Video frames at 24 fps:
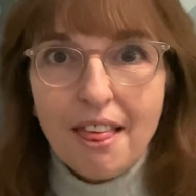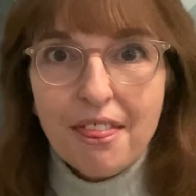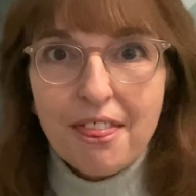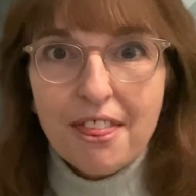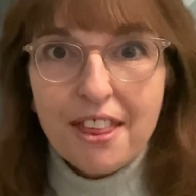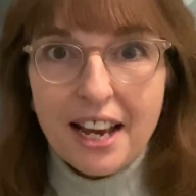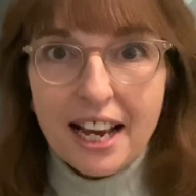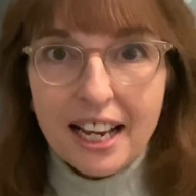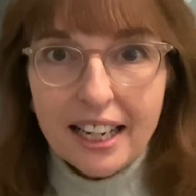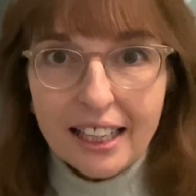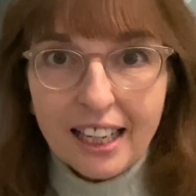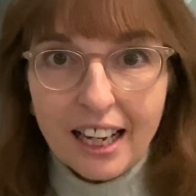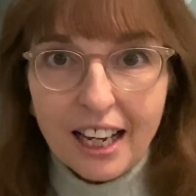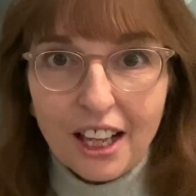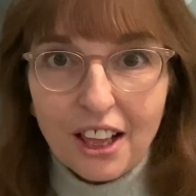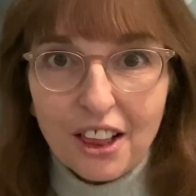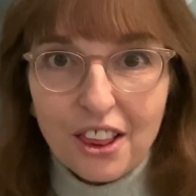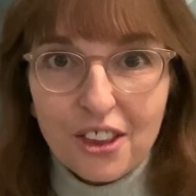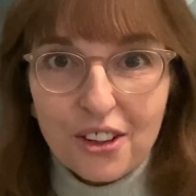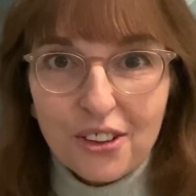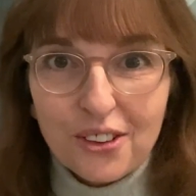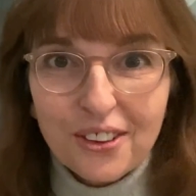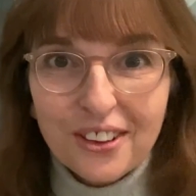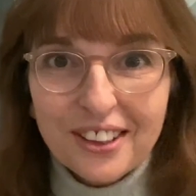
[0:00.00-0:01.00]
Then I
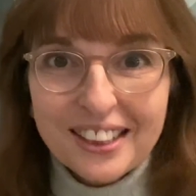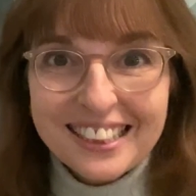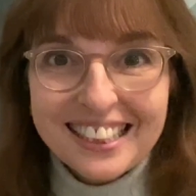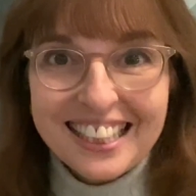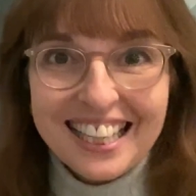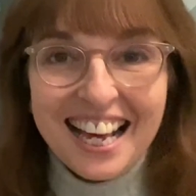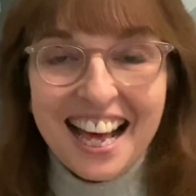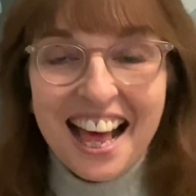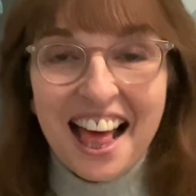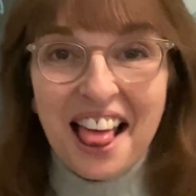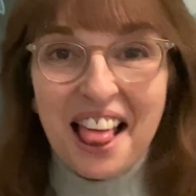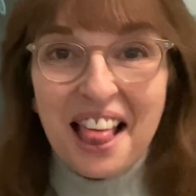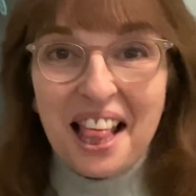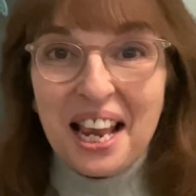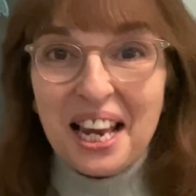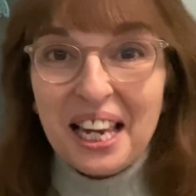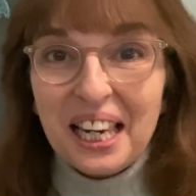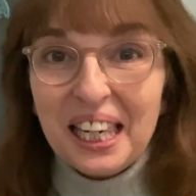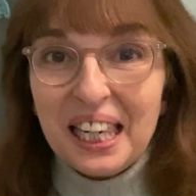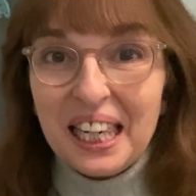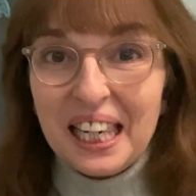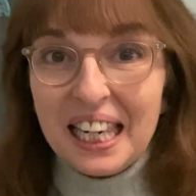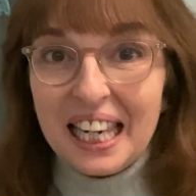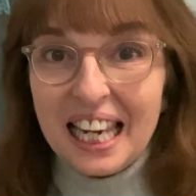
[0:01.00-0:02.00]
thought,
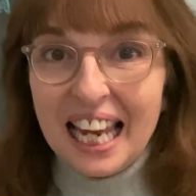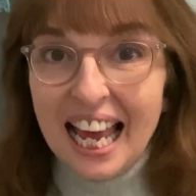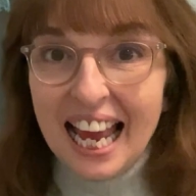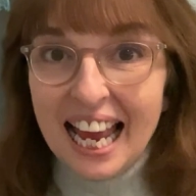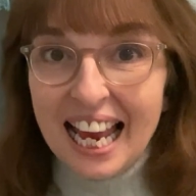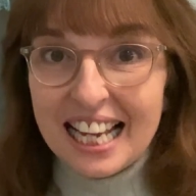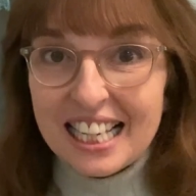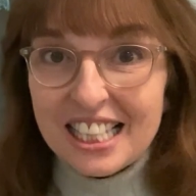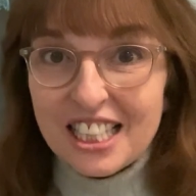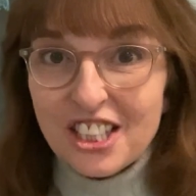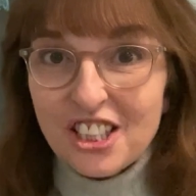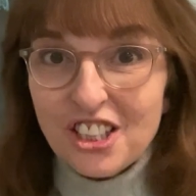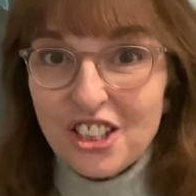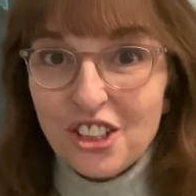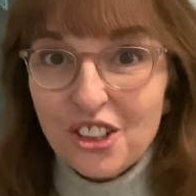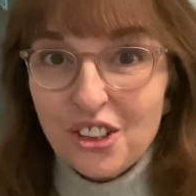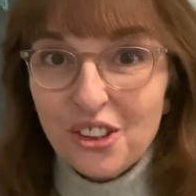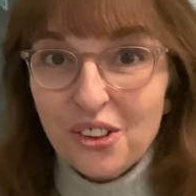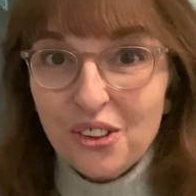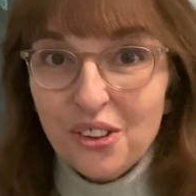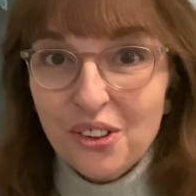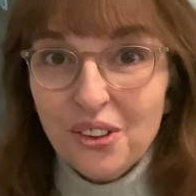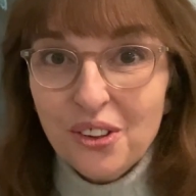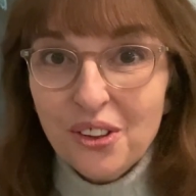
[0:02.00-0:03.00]
let's
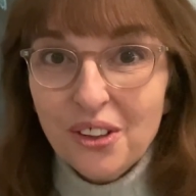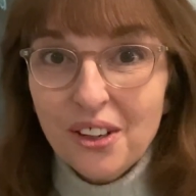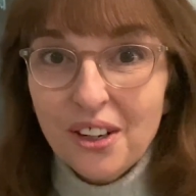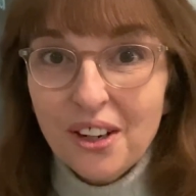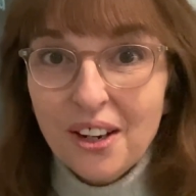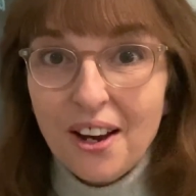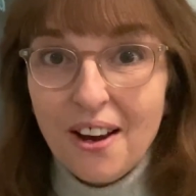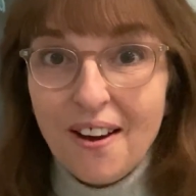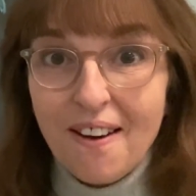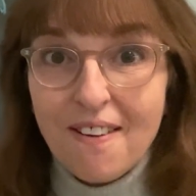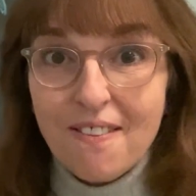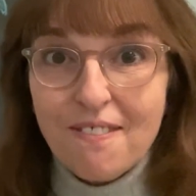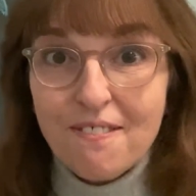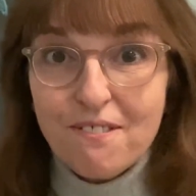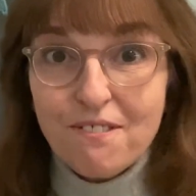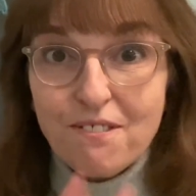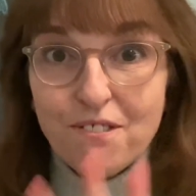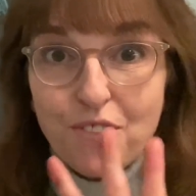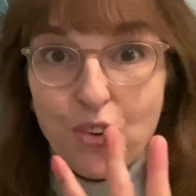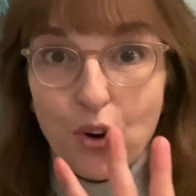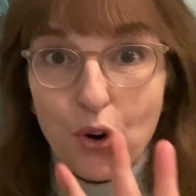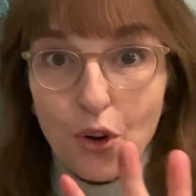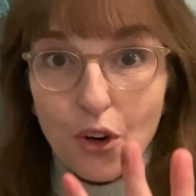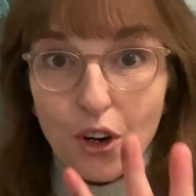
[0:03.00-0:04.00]
do
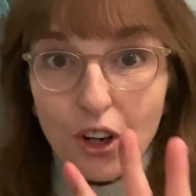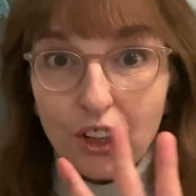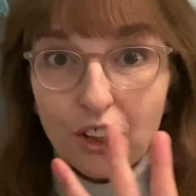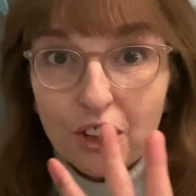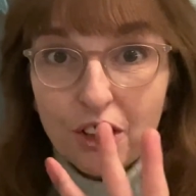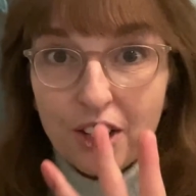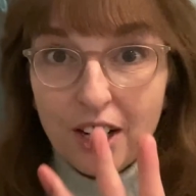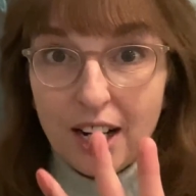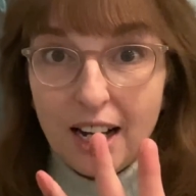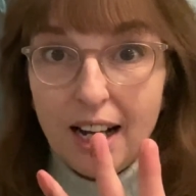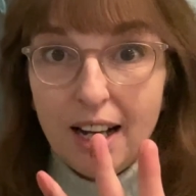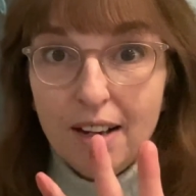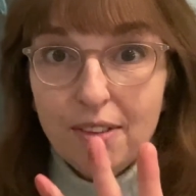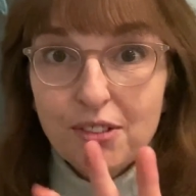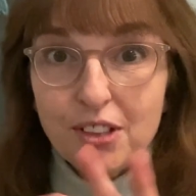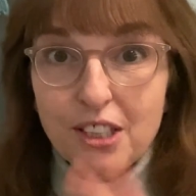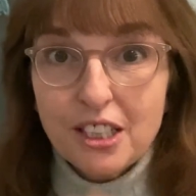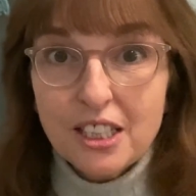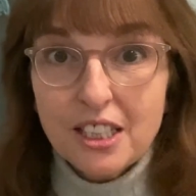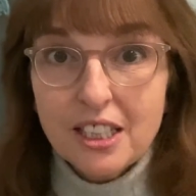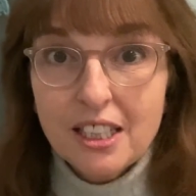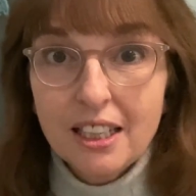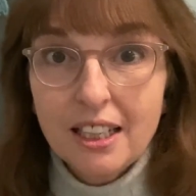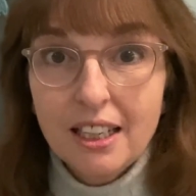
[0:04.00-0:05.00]
four
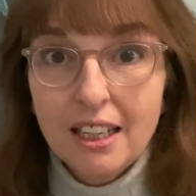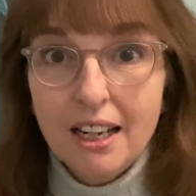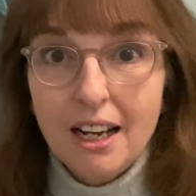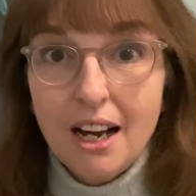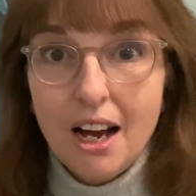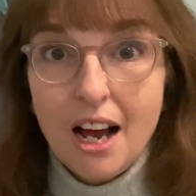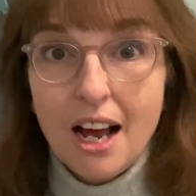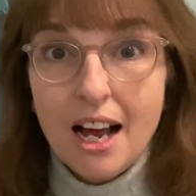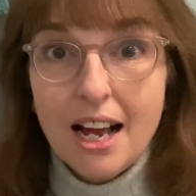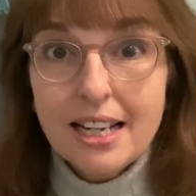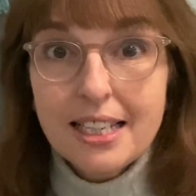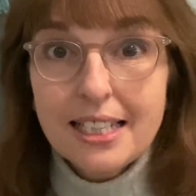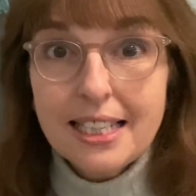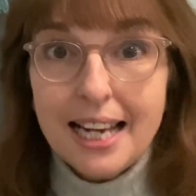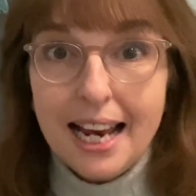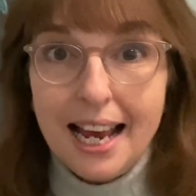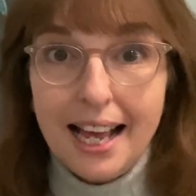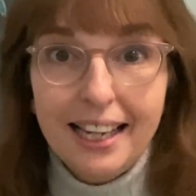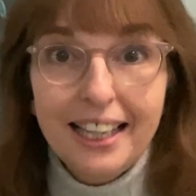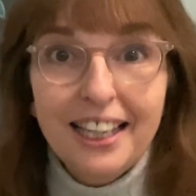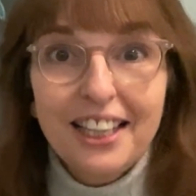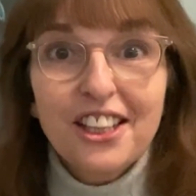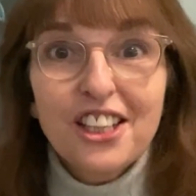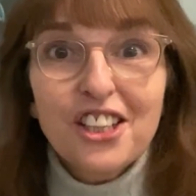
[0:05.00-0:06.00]
crafts
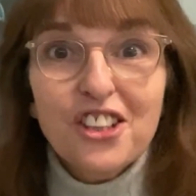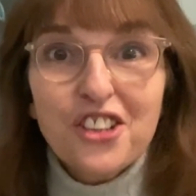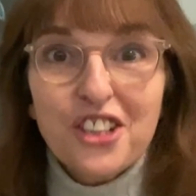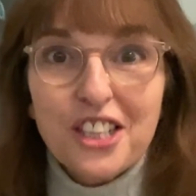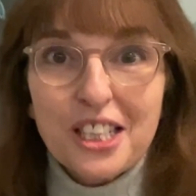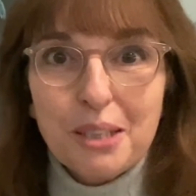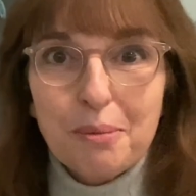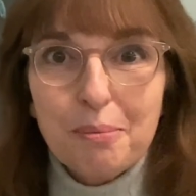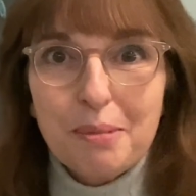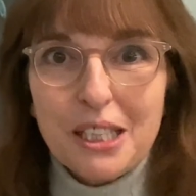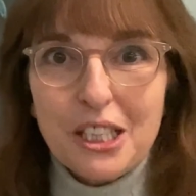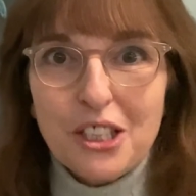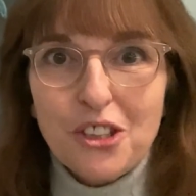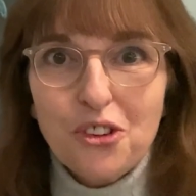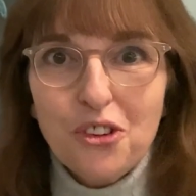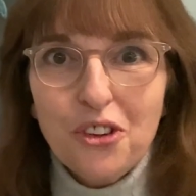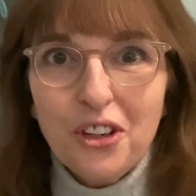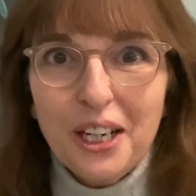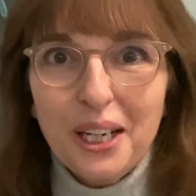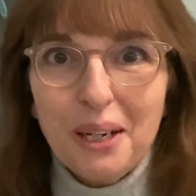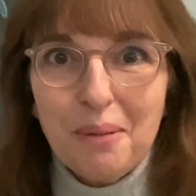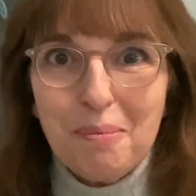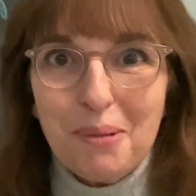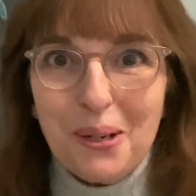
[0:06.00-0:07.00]
telling the Christmas
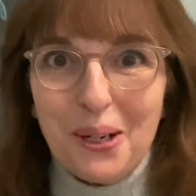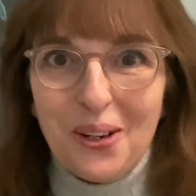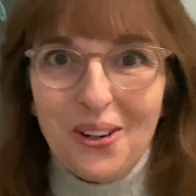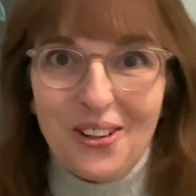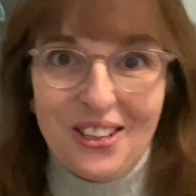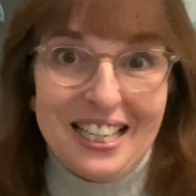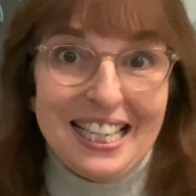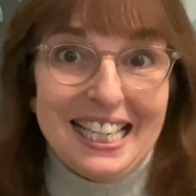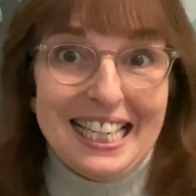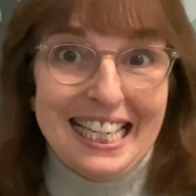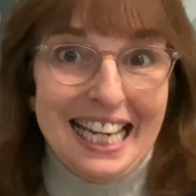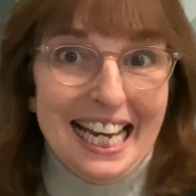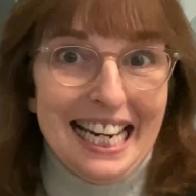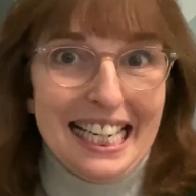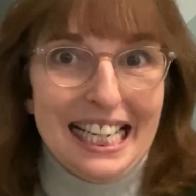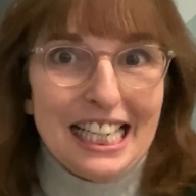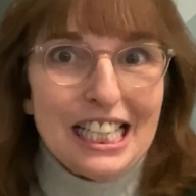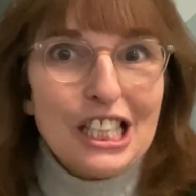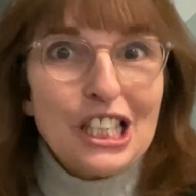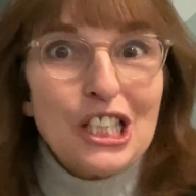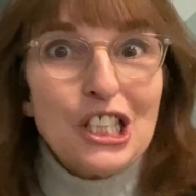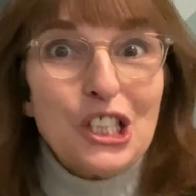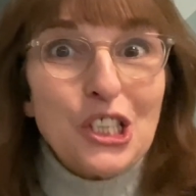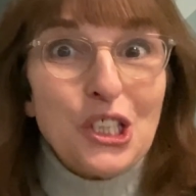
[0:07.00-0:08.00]
story because it's getting
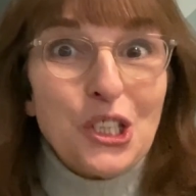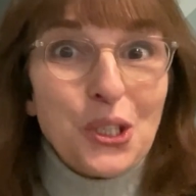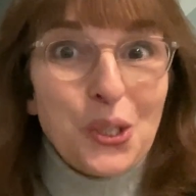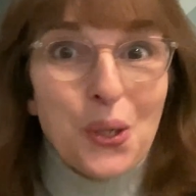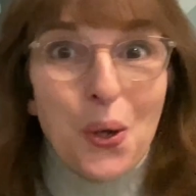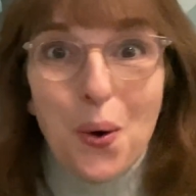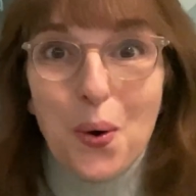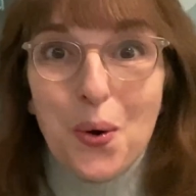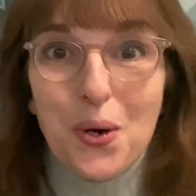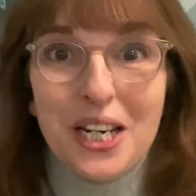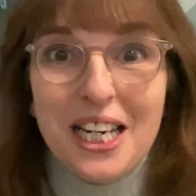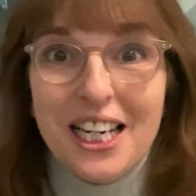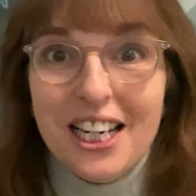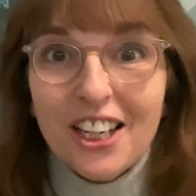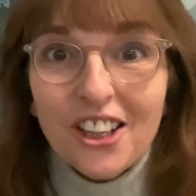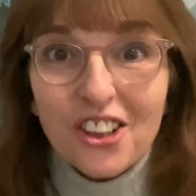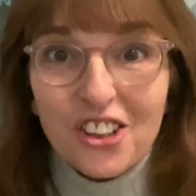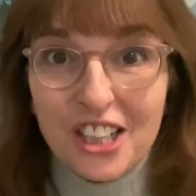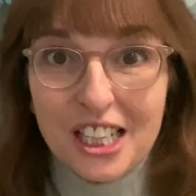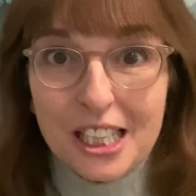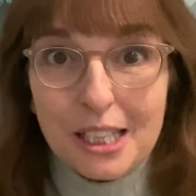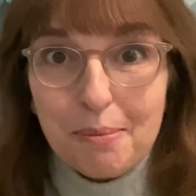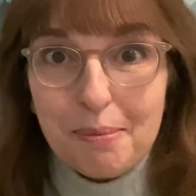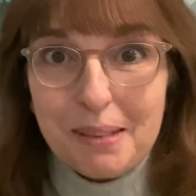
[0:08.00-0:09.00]
so near
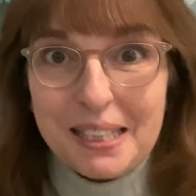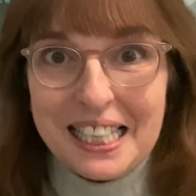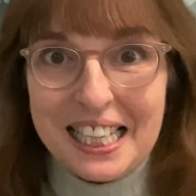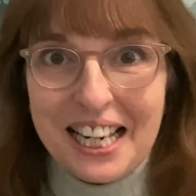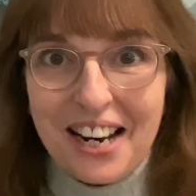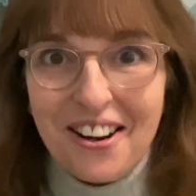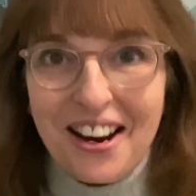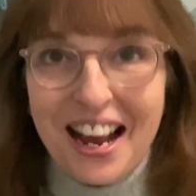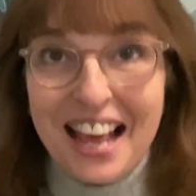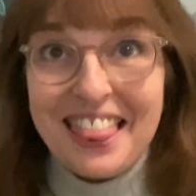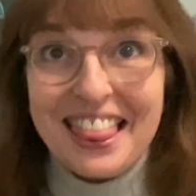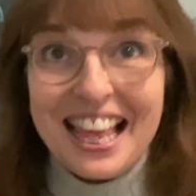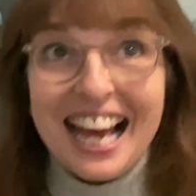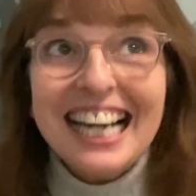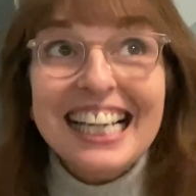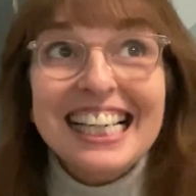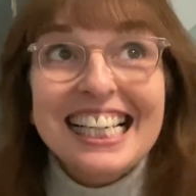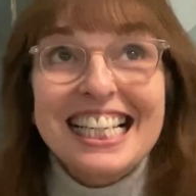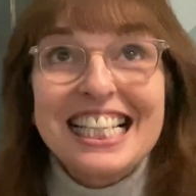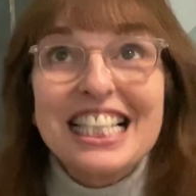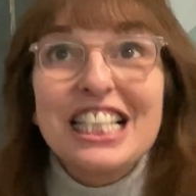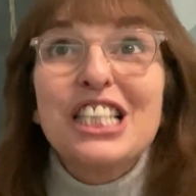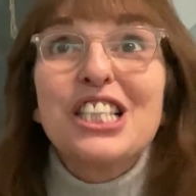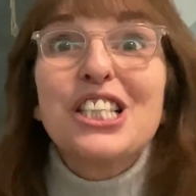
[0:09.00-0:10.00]
Christmas now and that
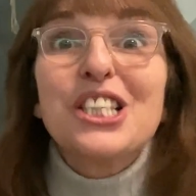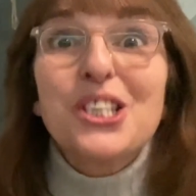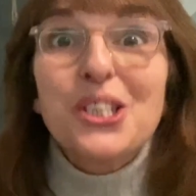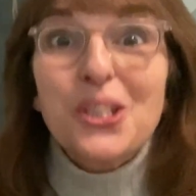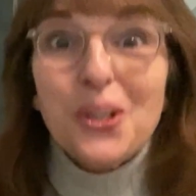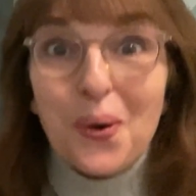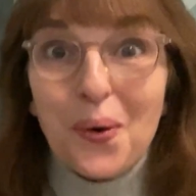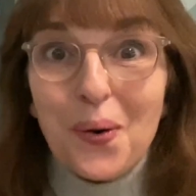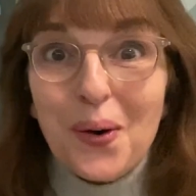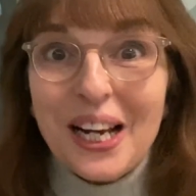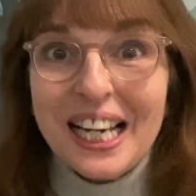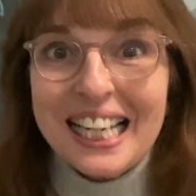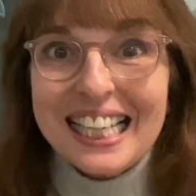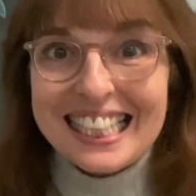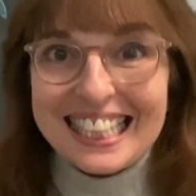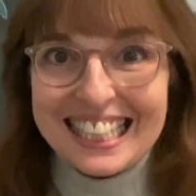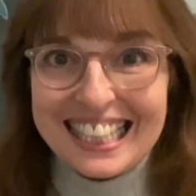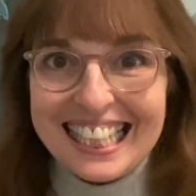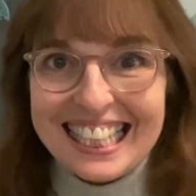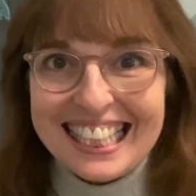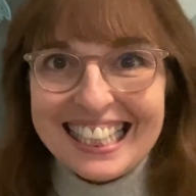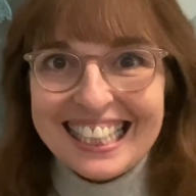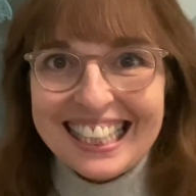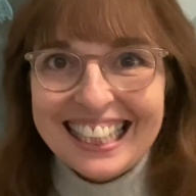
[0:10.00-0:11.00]
is so
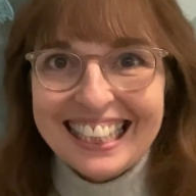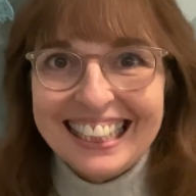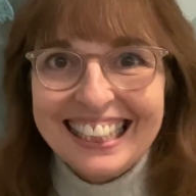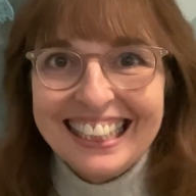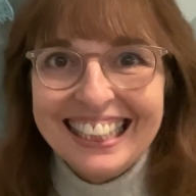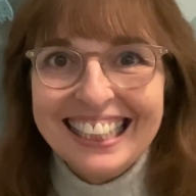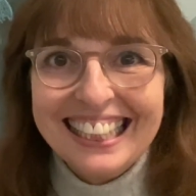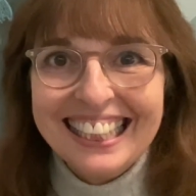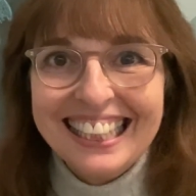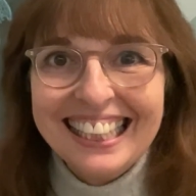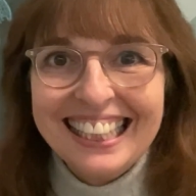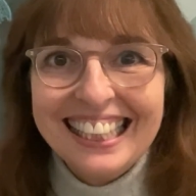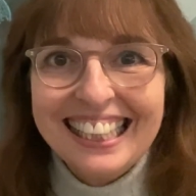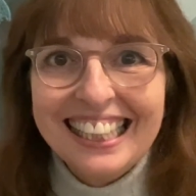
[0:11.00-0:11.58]
exciting.